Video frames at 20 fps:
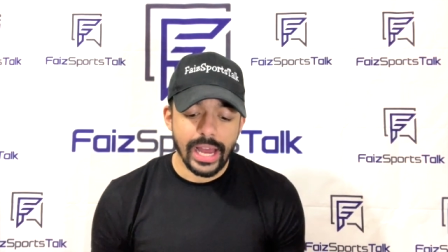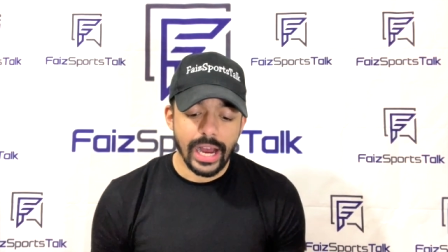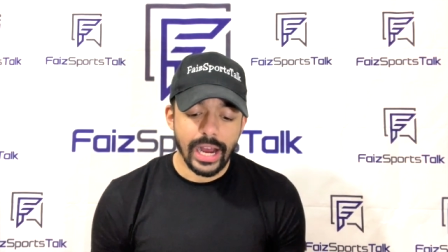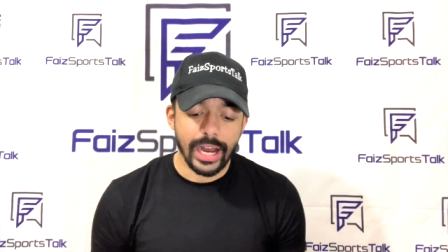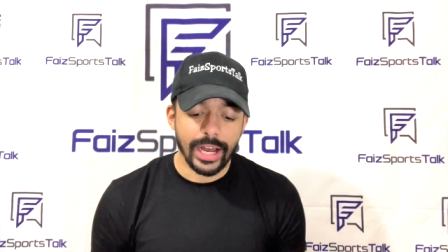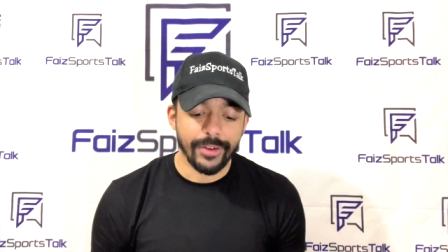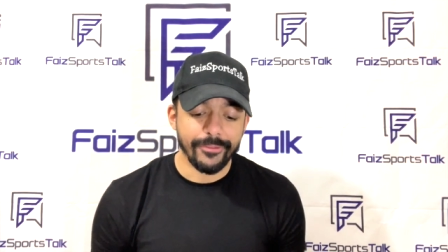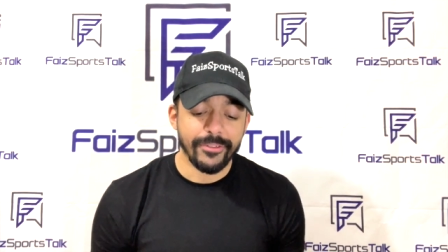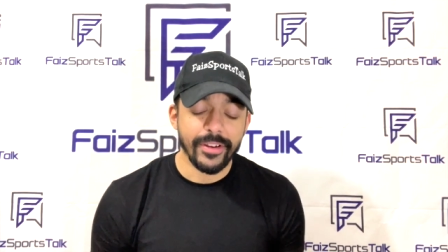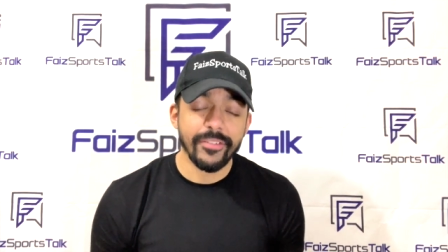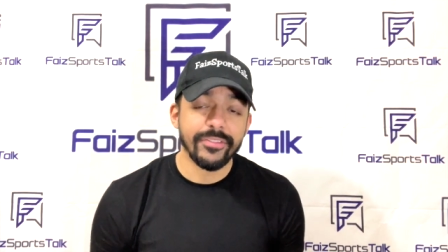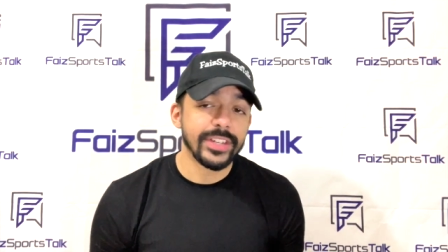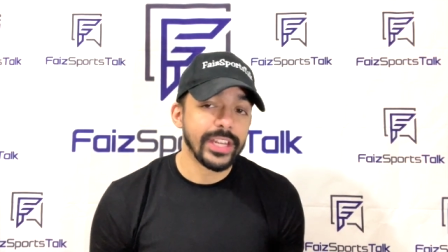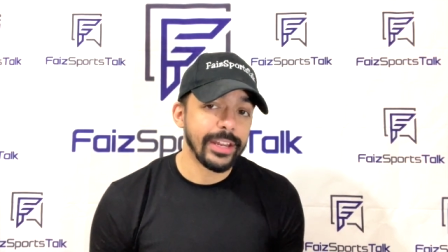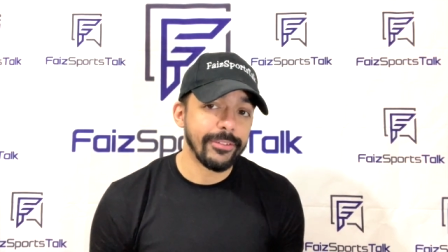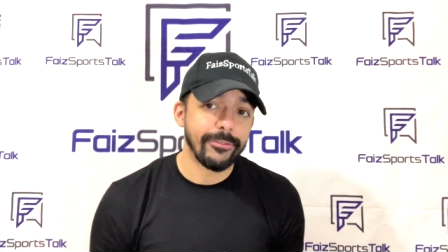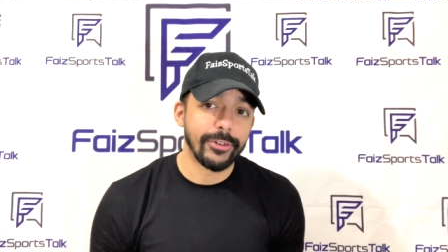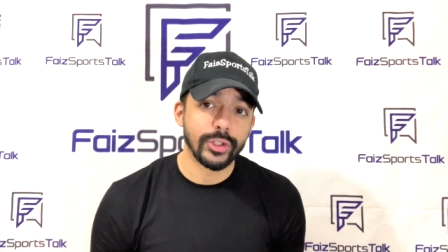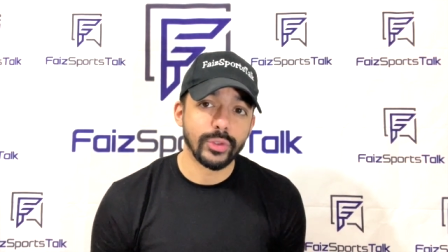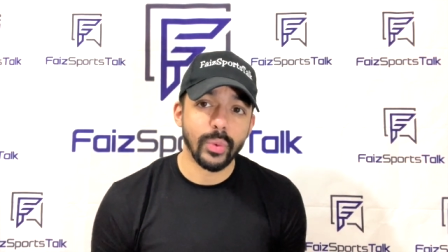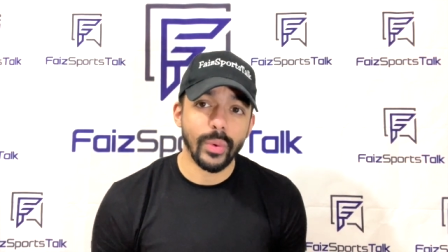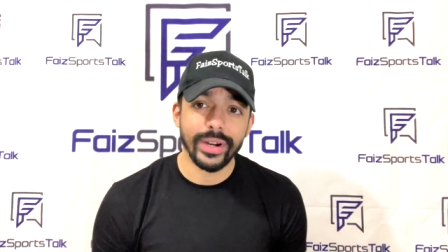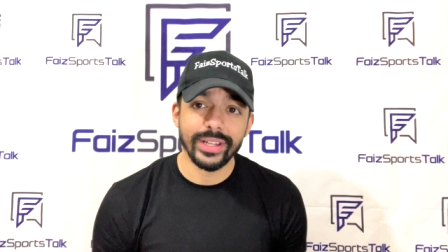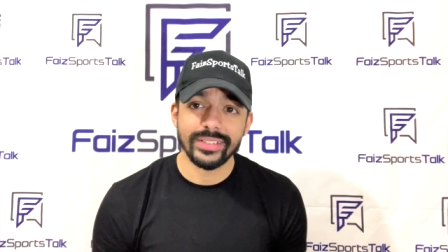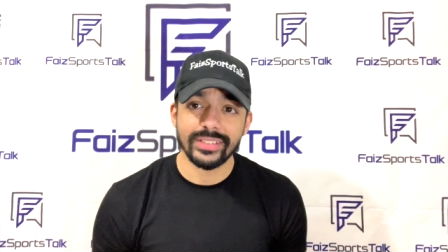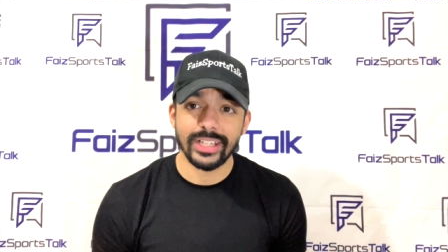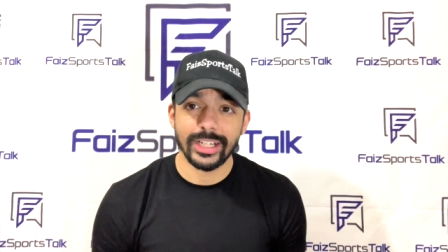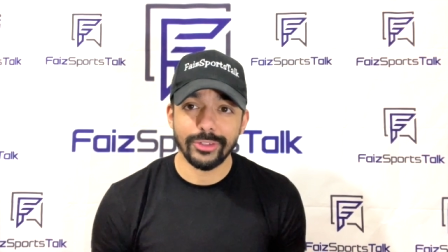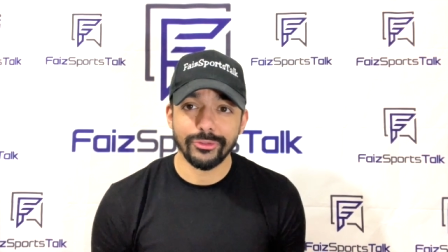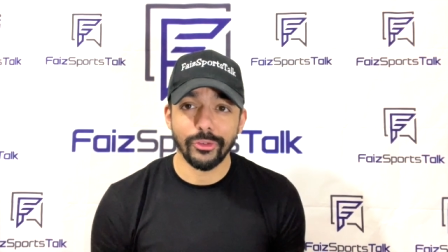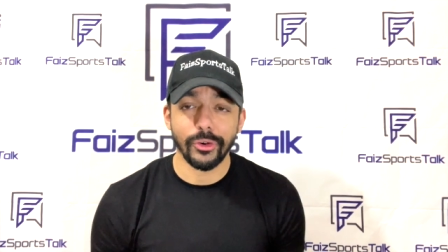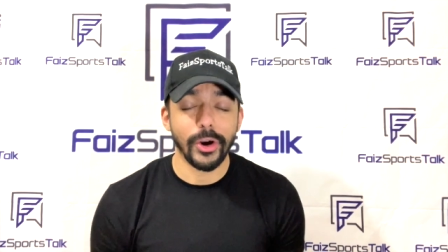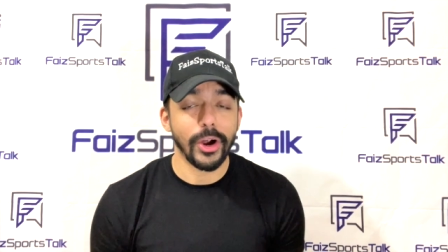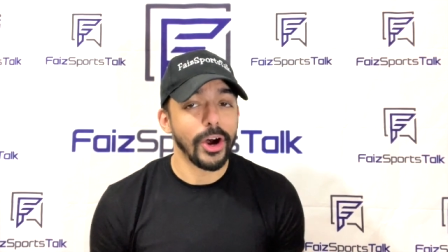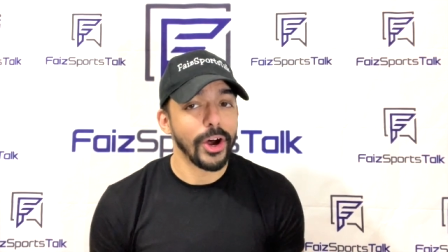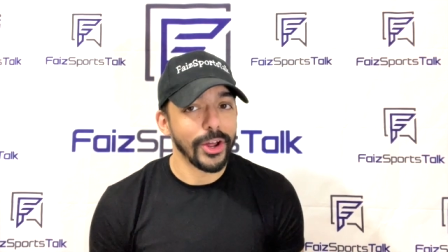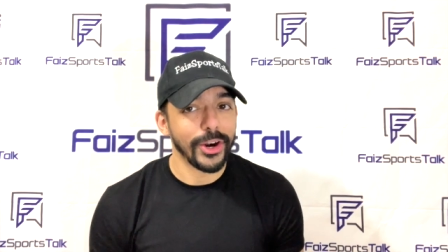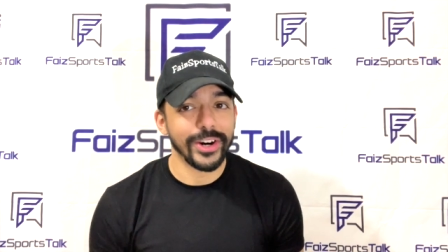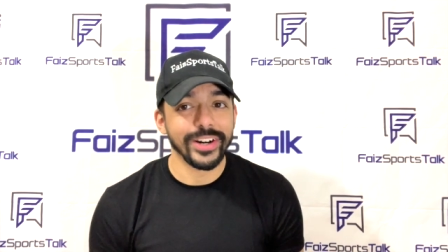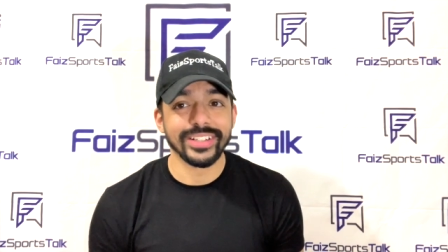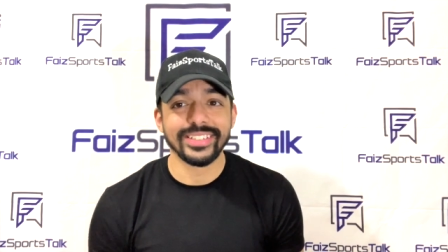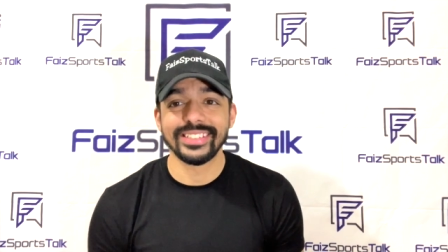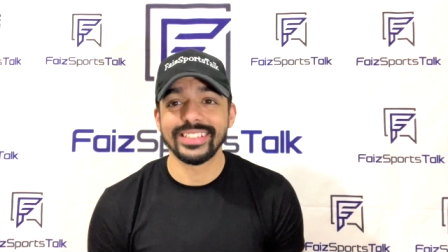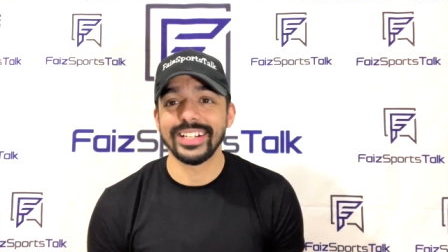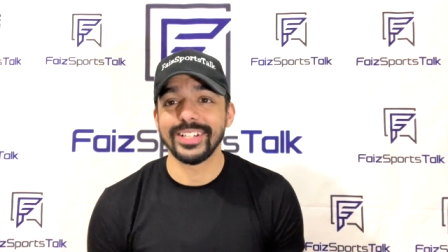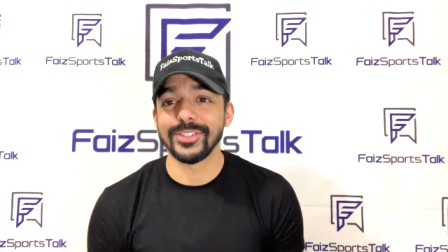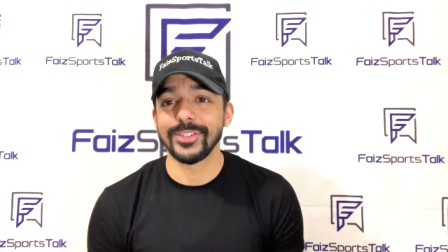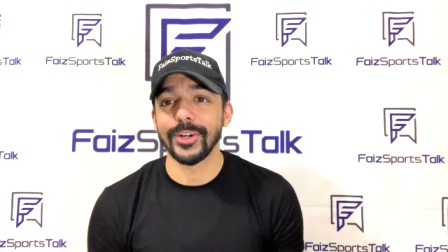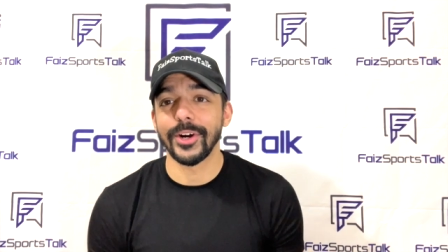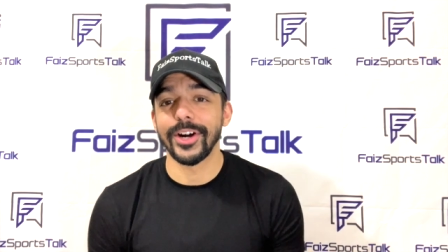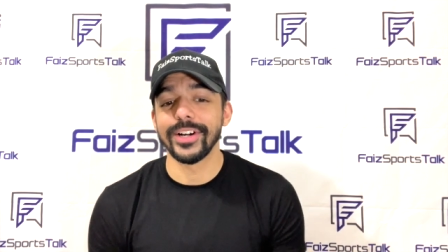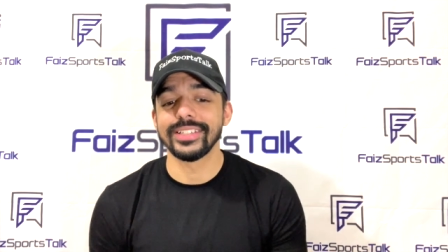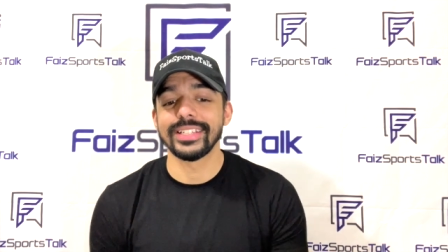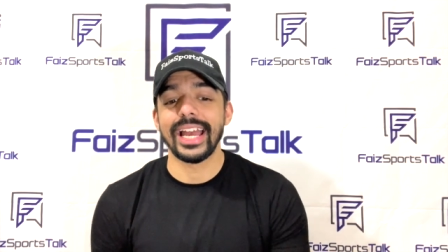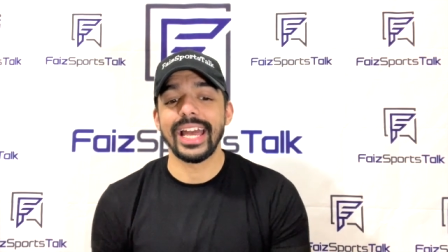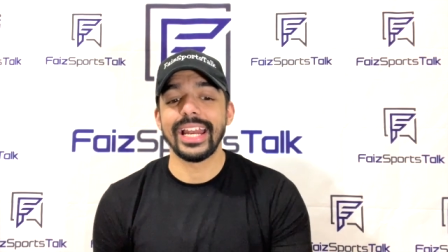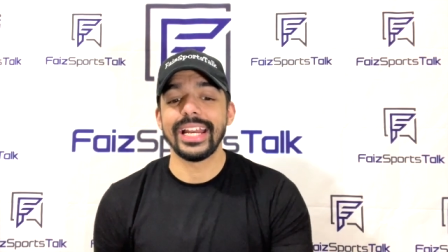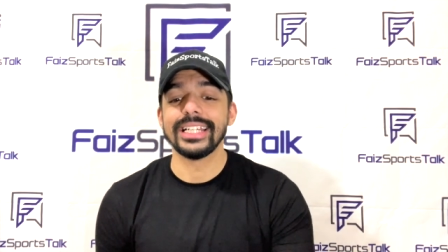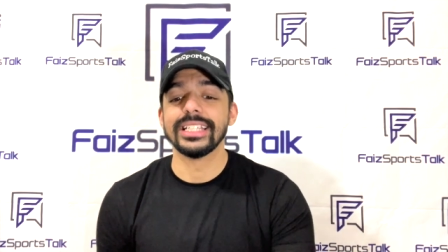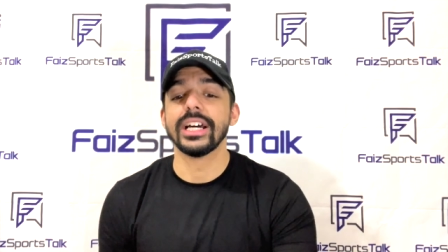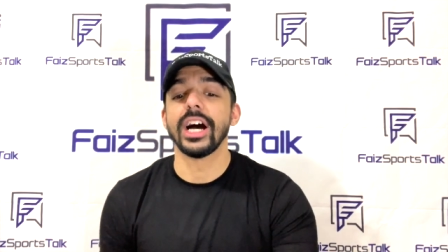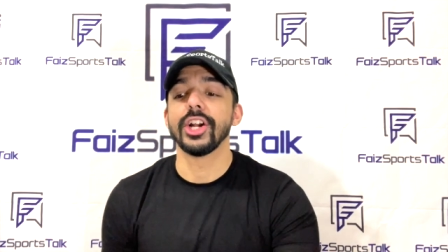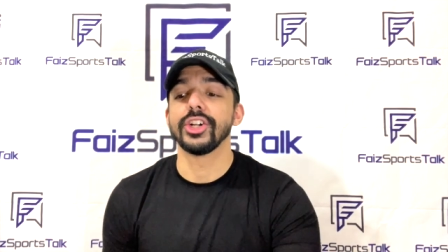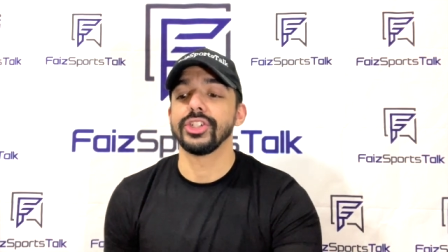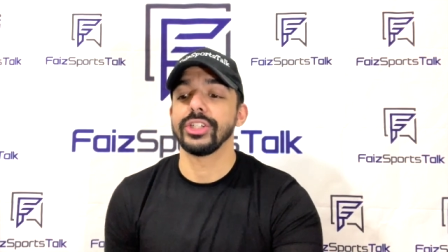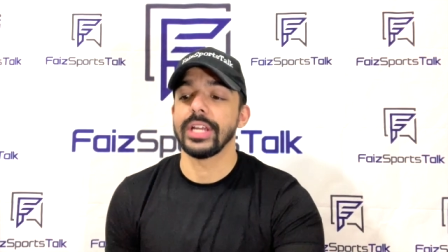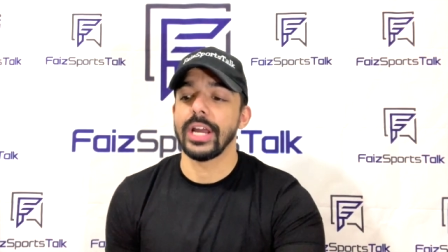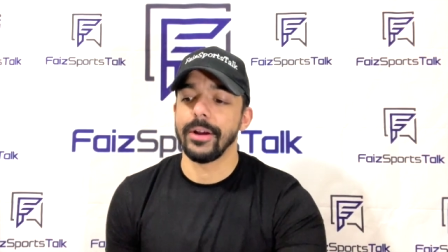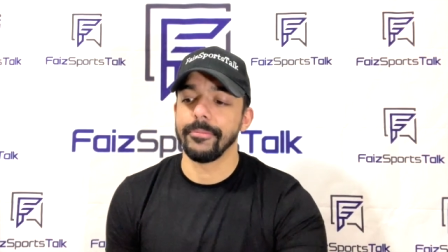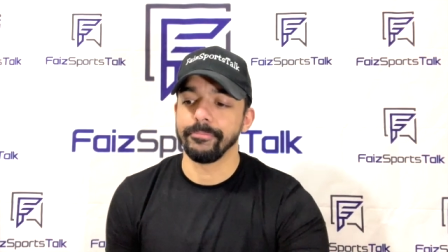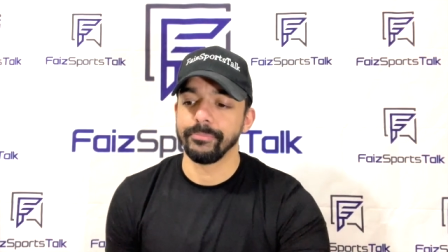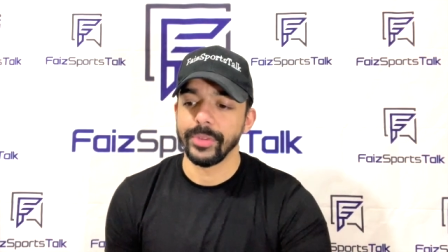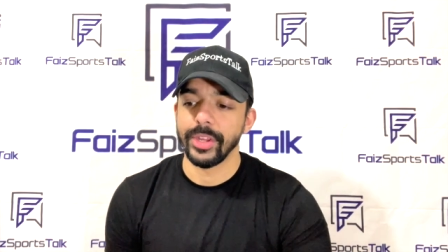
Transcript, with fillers: Uh, 15 for 26 for 106 yards and a touchdown.